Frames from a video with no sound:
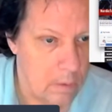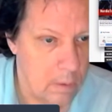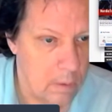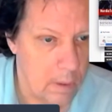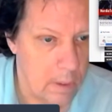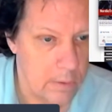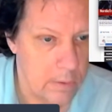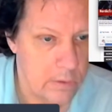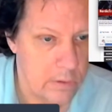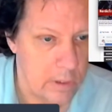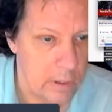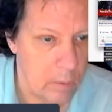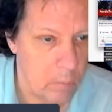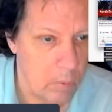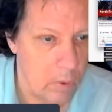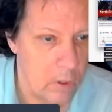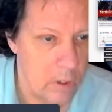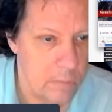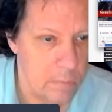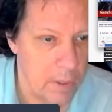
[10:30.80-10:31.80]
let's see,
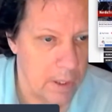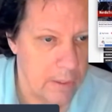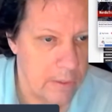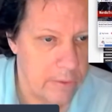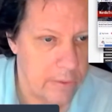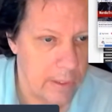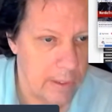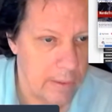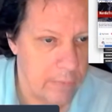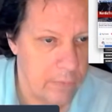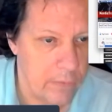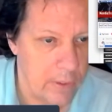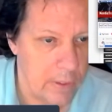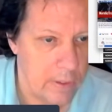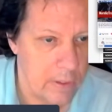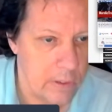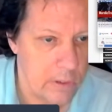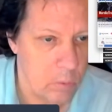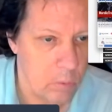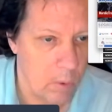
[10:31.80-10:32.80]
where's my Think
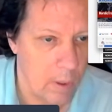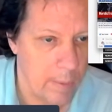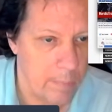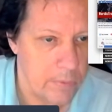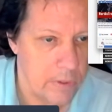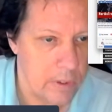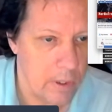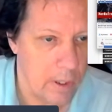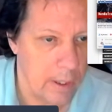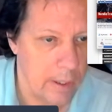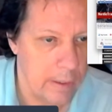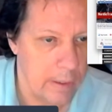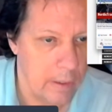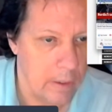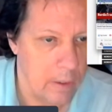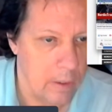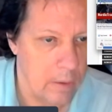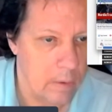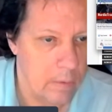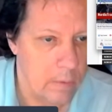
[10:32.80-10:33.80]
Fitness website
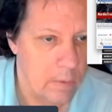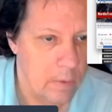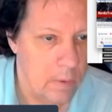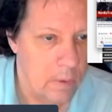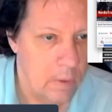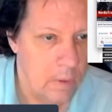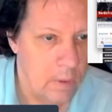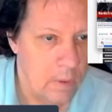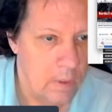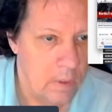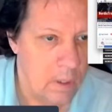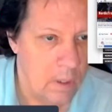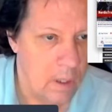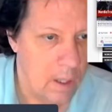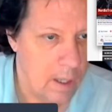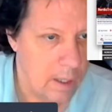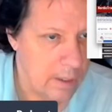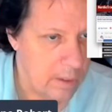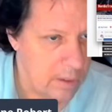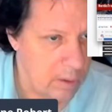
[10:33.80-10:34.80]
here?
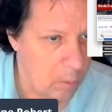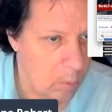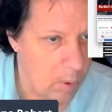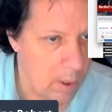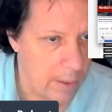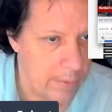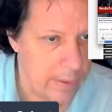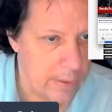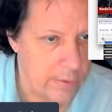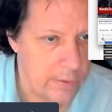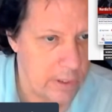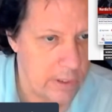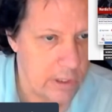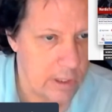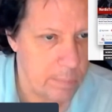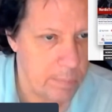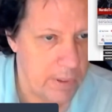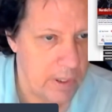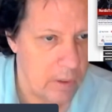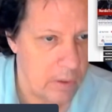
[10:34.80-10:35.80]
I don't know why that
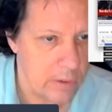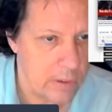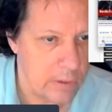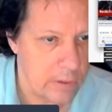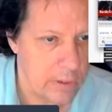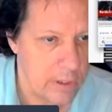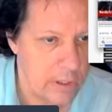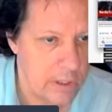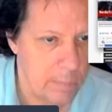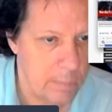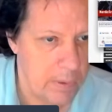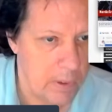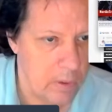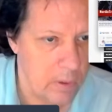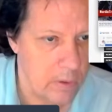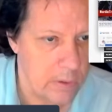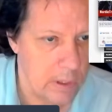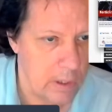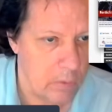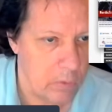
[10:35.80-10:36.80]
disappears. It
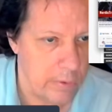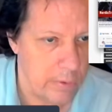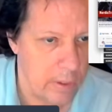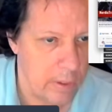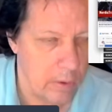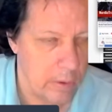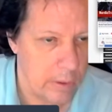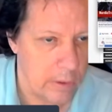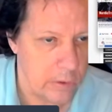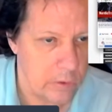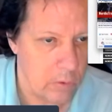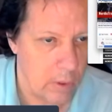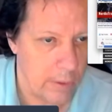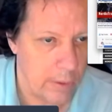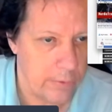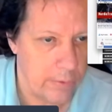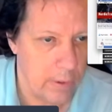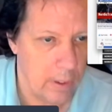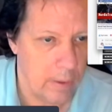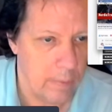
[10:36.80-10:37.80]
disappears, and it, there it is
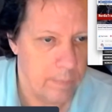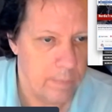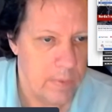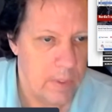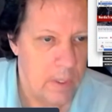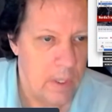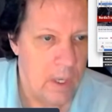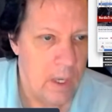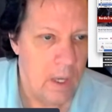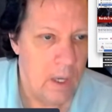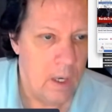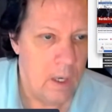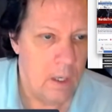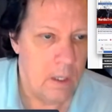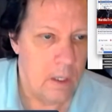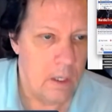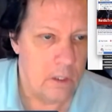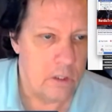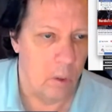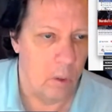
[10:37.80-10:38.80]
right there.
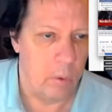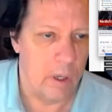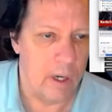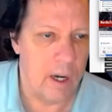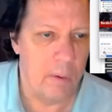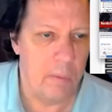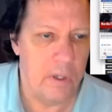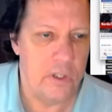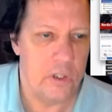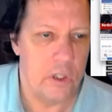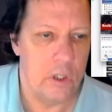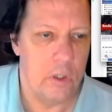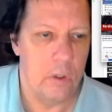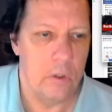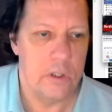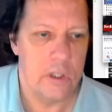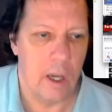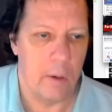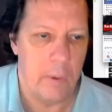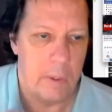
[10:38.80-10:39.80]
So what I would
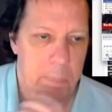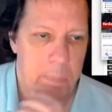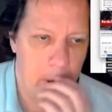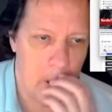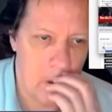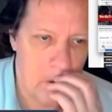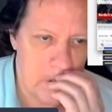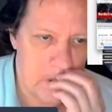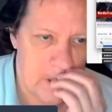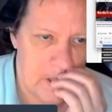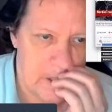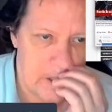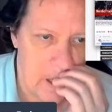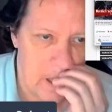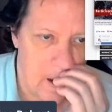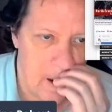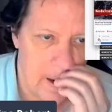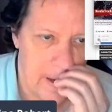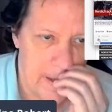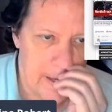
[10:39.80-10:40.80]
do is I would post this
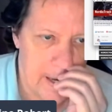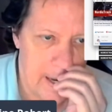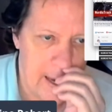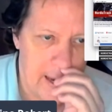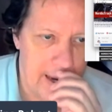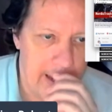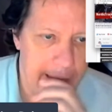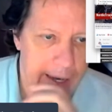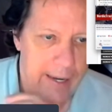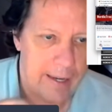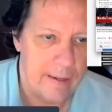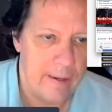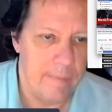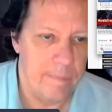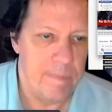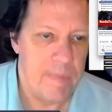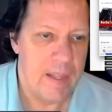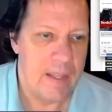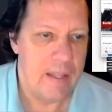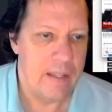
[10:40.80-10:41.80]
on
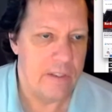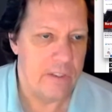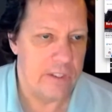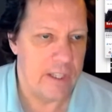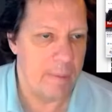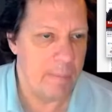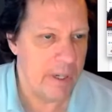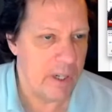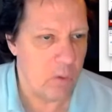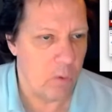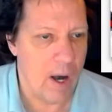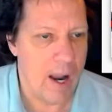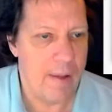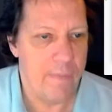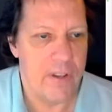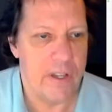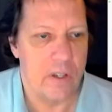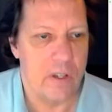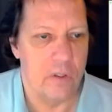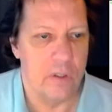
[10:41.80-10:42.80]
a
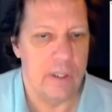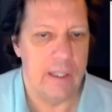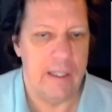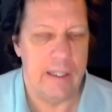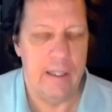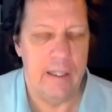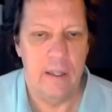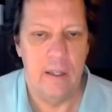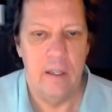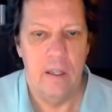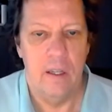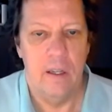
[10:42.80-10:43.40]
demographically